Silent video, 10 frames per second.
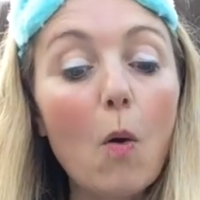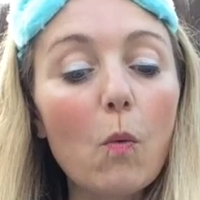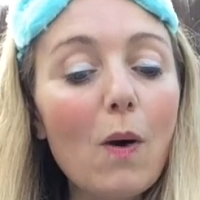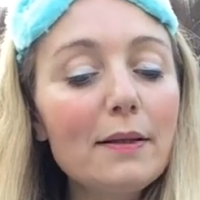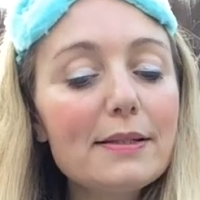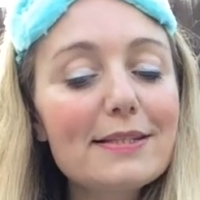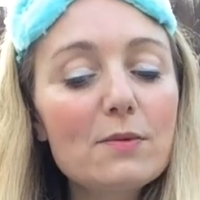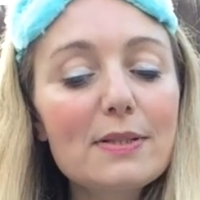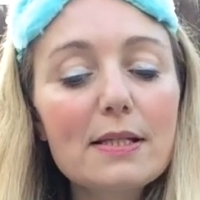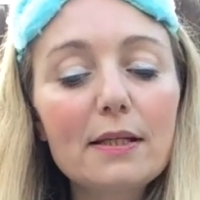Once
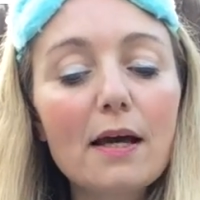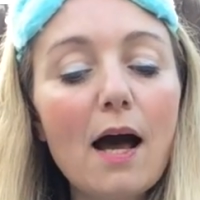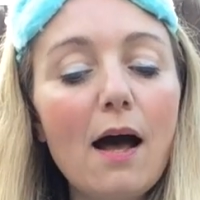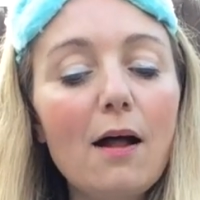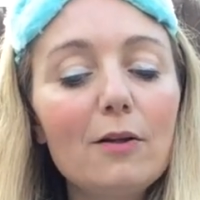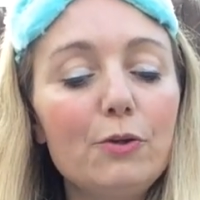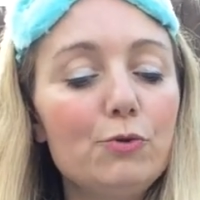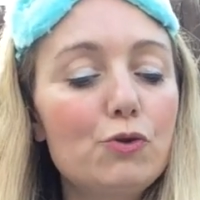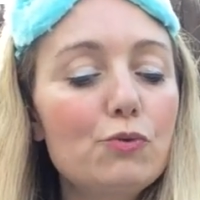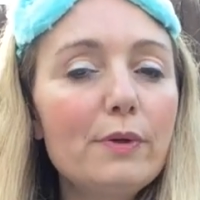there was a girl who
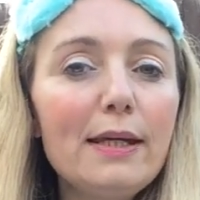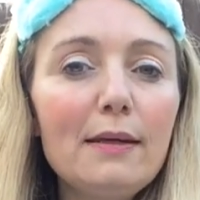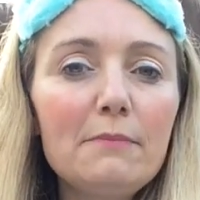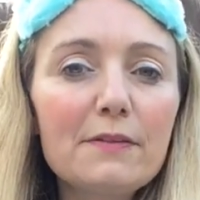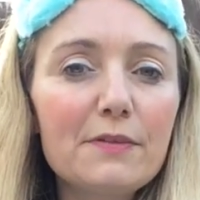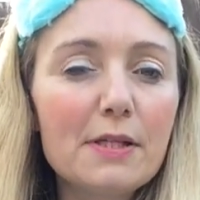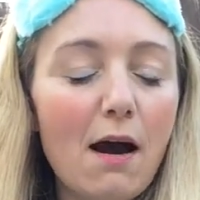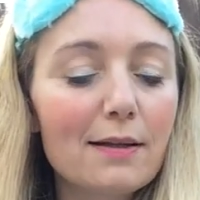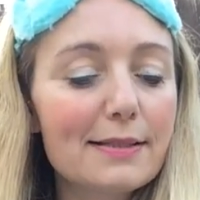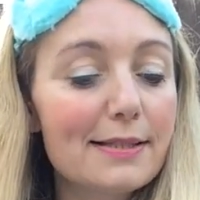dreamed of
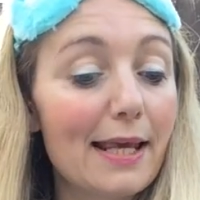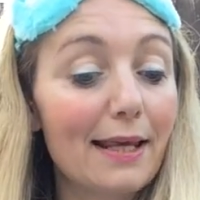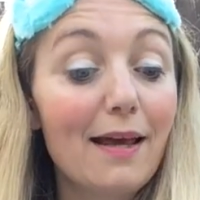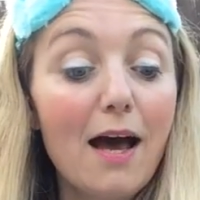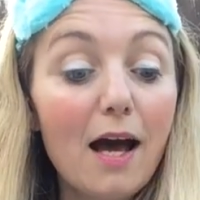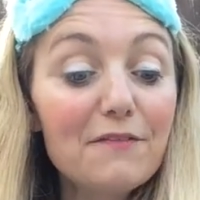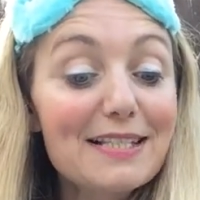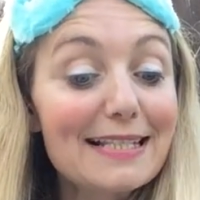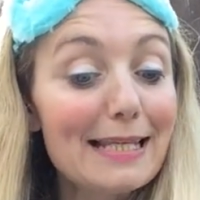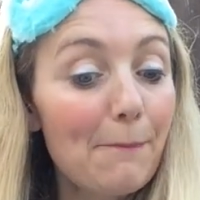dancing, of
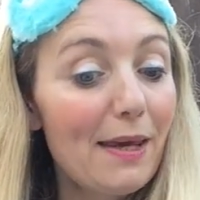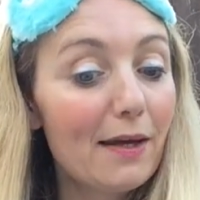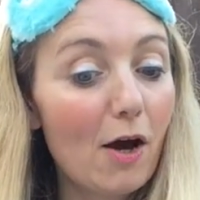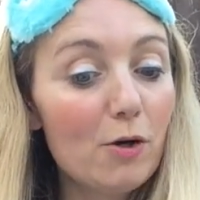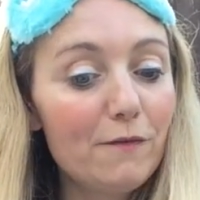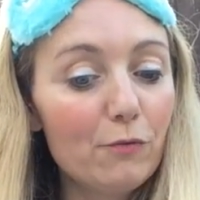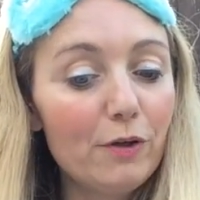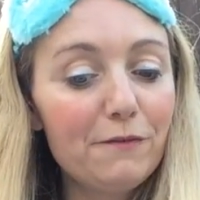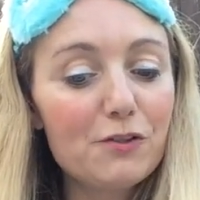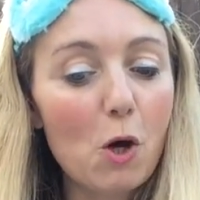skipping over
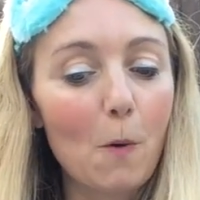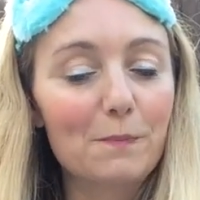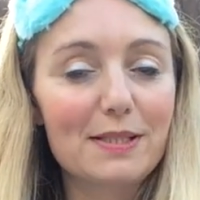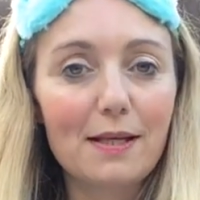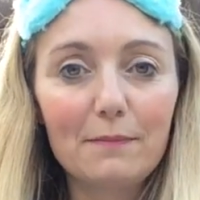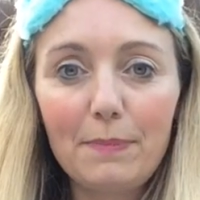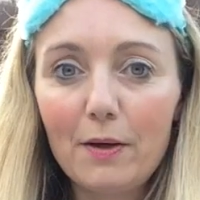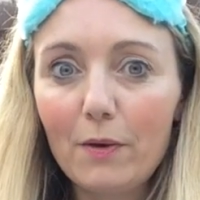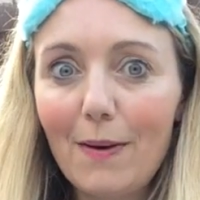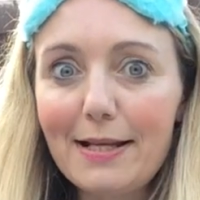rooftops and
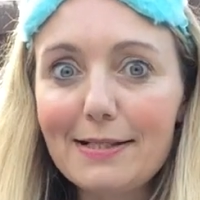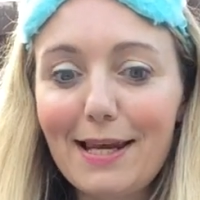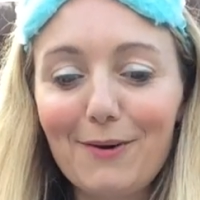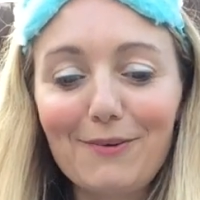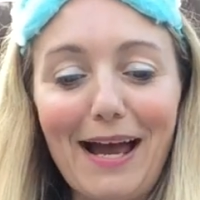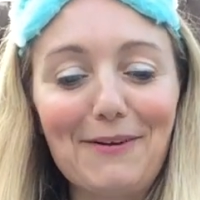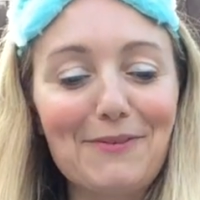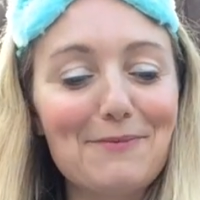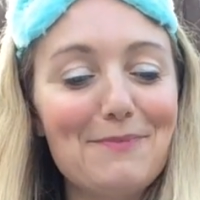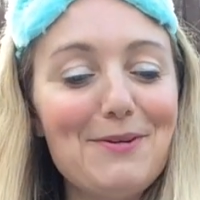pirouetting round
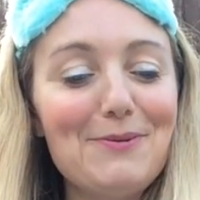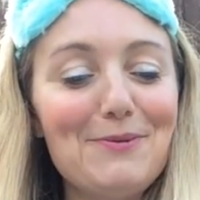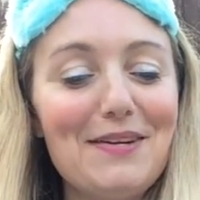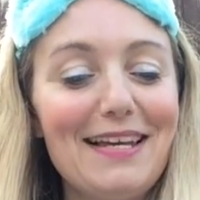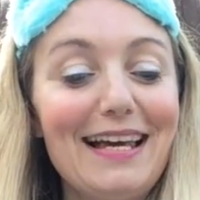the moon.